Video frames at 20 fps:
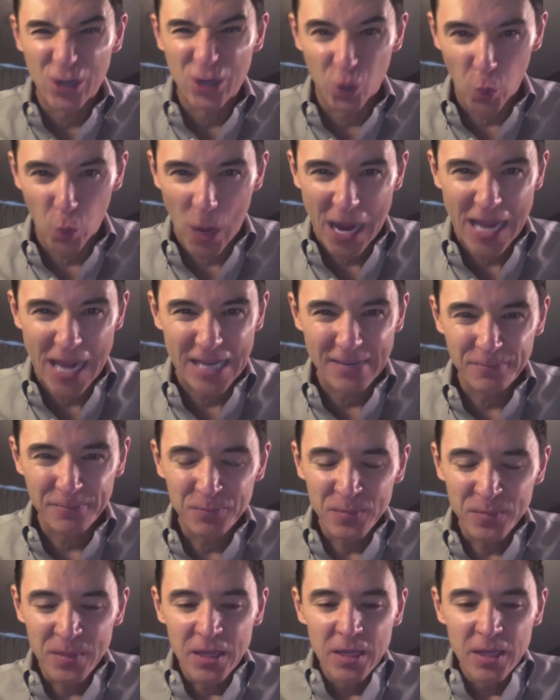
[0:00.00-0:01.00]
gray
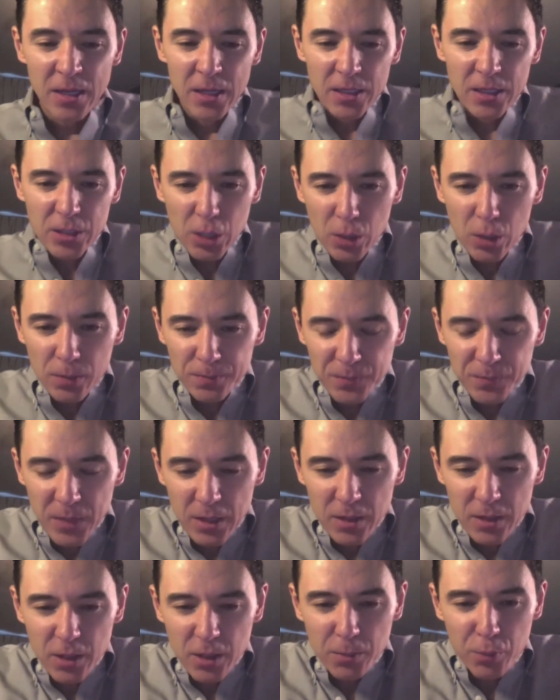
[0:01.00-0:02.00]
so
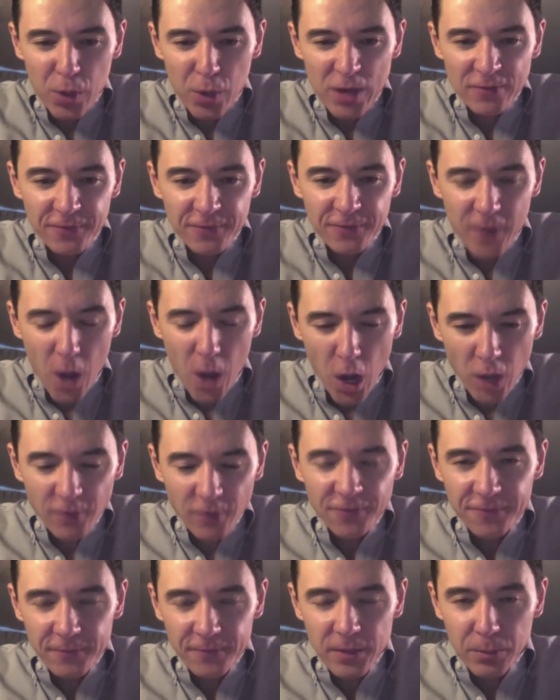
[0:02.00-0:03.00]
the brain fog
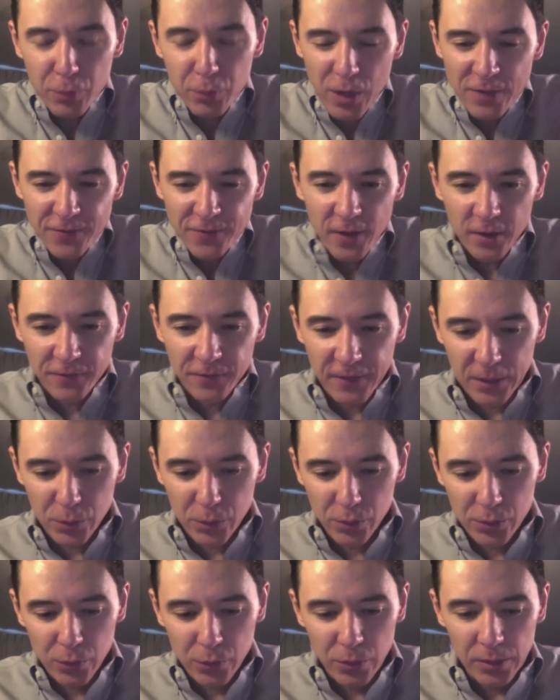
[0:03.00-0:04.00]
the brain fog fix
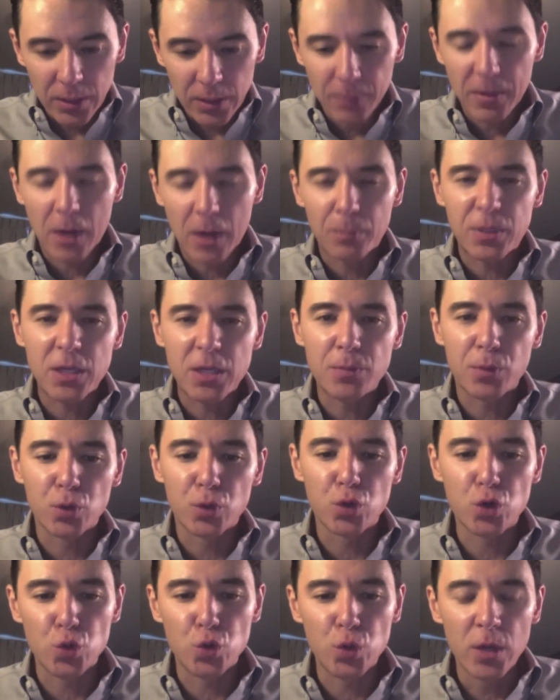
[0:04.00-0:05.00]
was really about people
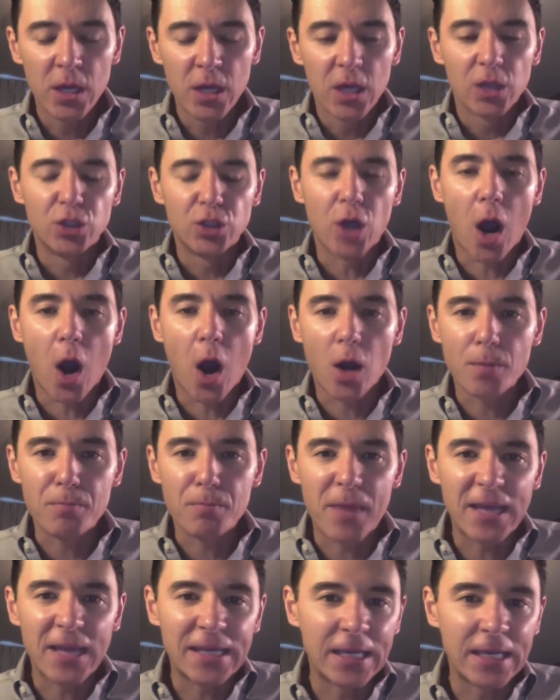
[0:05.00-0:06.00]
who aren't
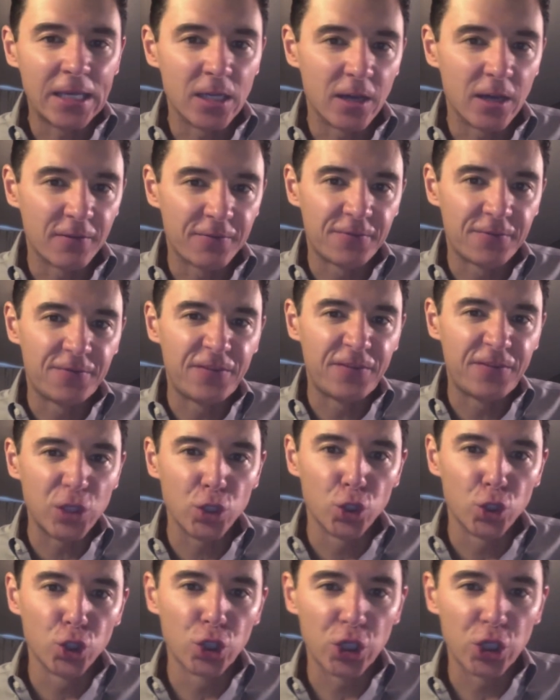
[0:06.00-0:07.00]
making enough
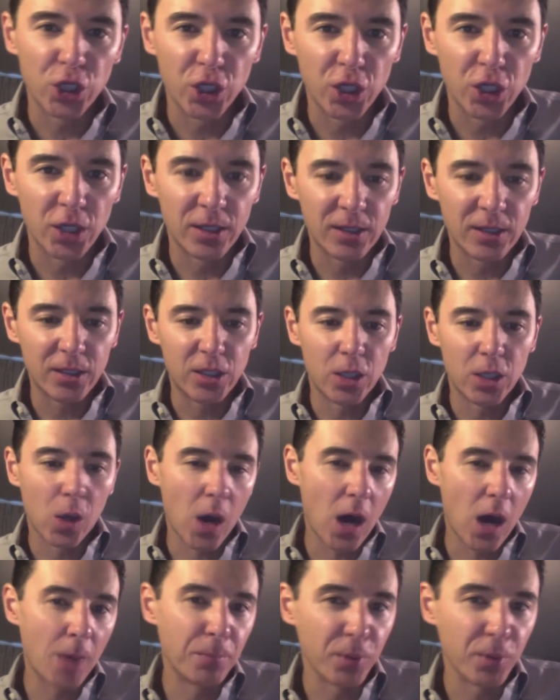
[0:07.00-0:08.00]
feel good you know
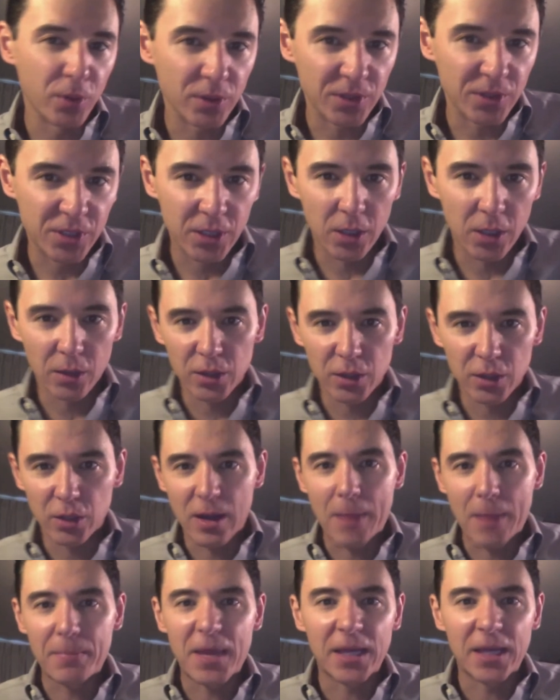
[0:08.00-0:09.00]
uppers so you're
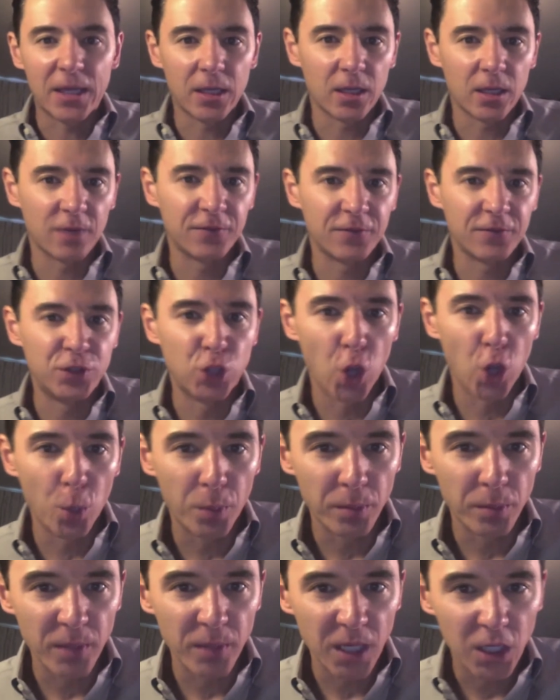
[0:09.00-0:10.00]
not making enough
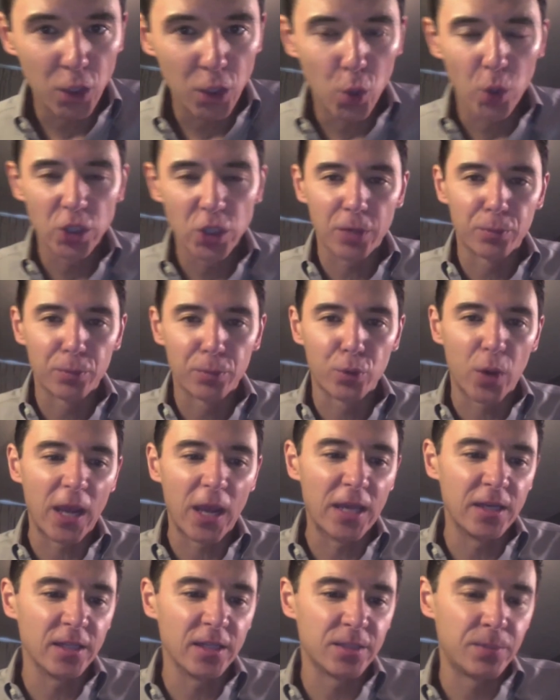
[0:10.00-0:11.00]
dopamine or your
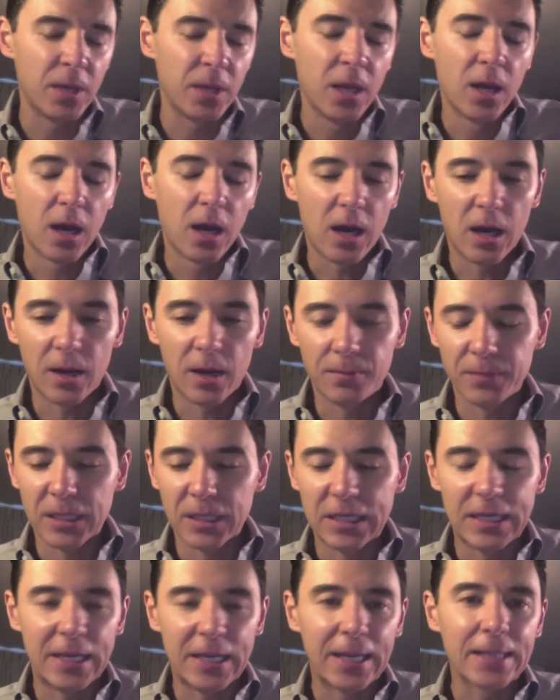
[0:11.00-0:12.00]
brain is um,
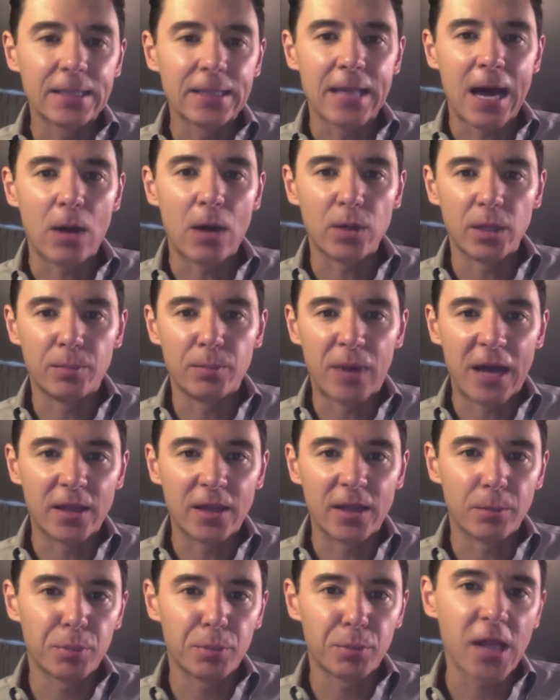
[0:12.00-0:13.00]
getting clouded by
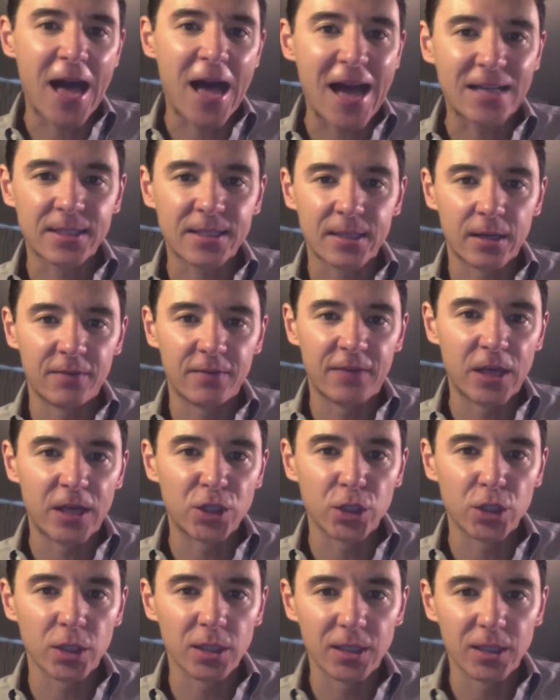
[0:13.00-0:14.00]
the plaques that
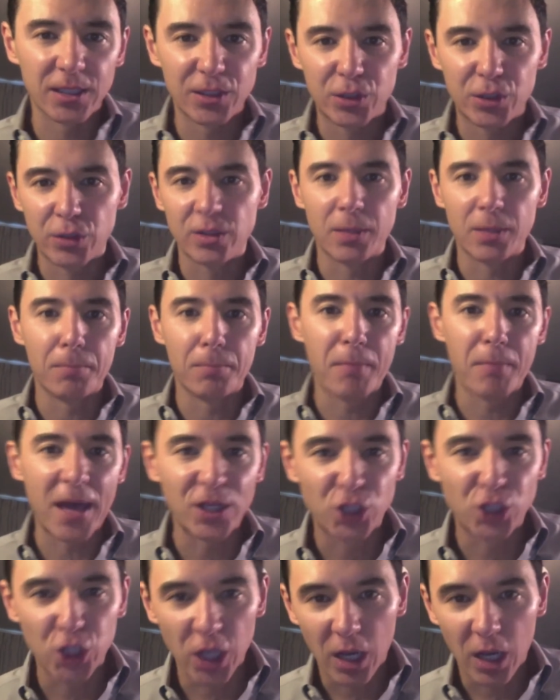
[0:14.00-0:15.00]
eventually lead to
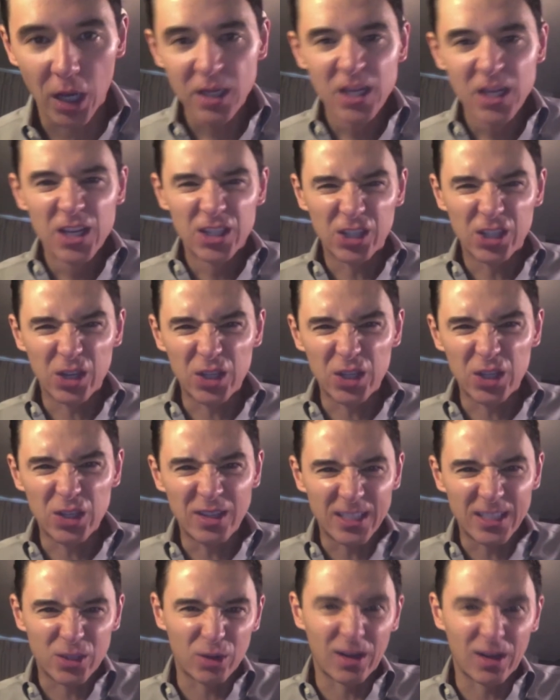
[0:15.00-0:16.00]
dementia. Mm-hmm. So you
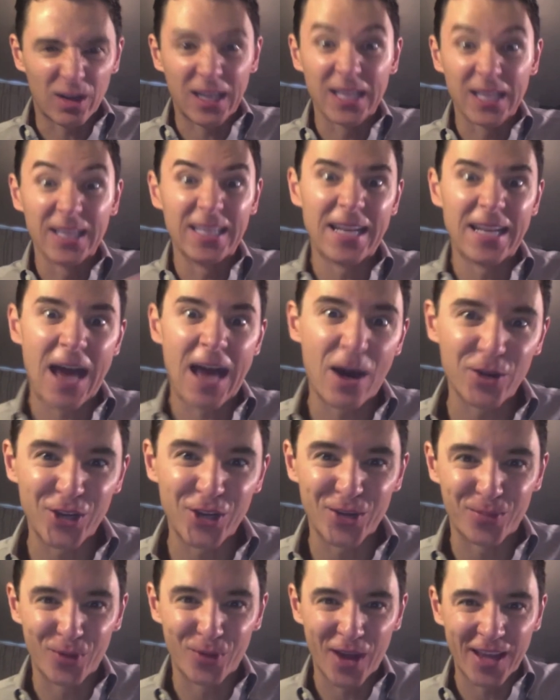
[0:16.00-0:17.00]
need to sort of clean out
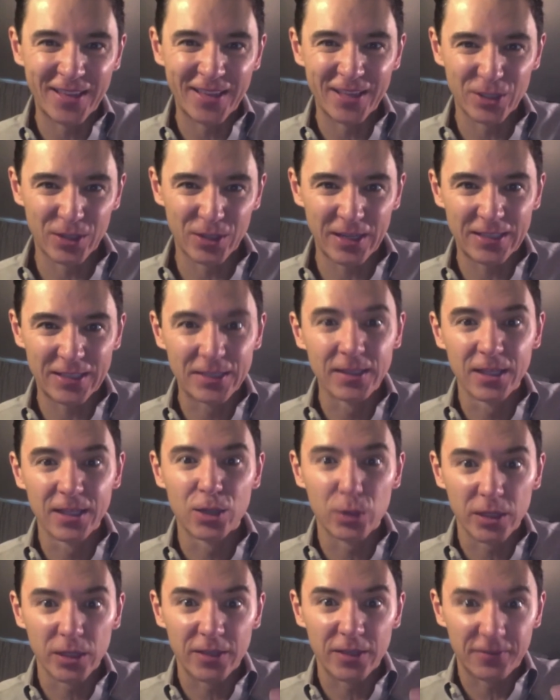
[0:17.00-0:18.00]
your brain. There's, it's mm-hmm.
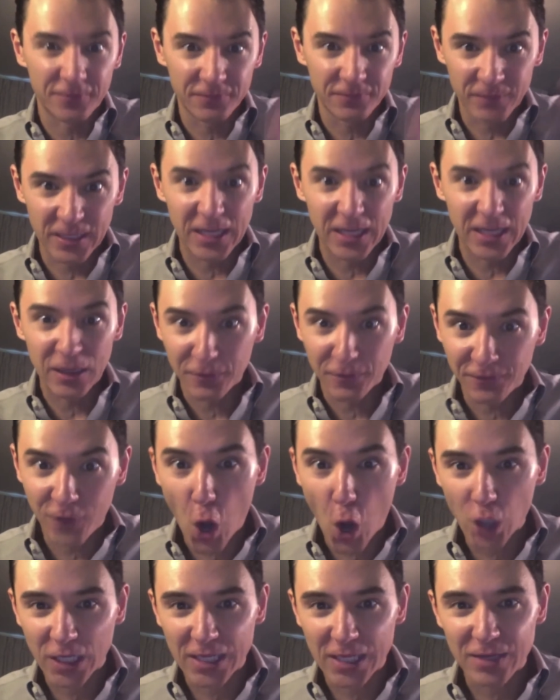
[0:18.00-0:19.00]
literally getting
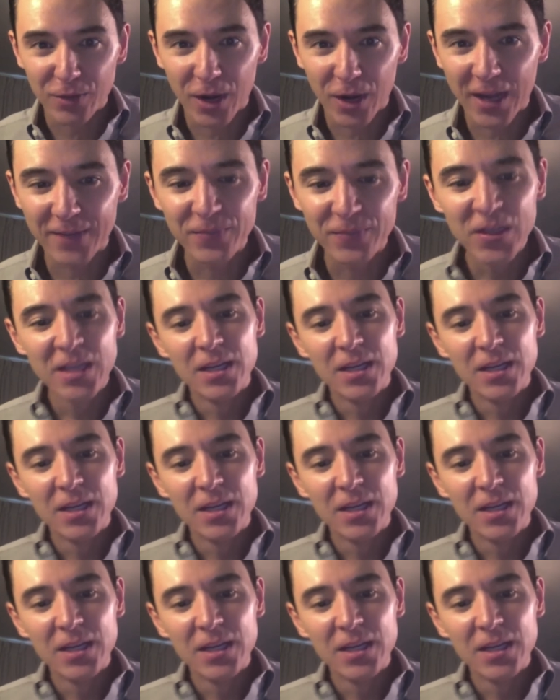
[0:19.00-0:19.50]
foggy, right?